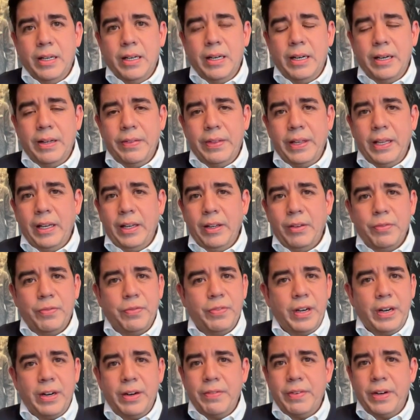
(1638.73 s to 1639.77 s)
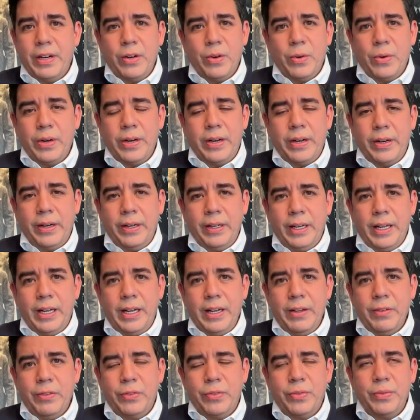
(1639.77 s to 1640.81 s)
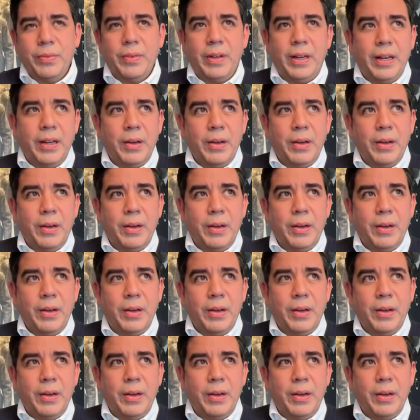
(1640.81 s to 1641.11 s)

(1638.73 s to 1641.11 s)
uh, they live very, very ordinary lives.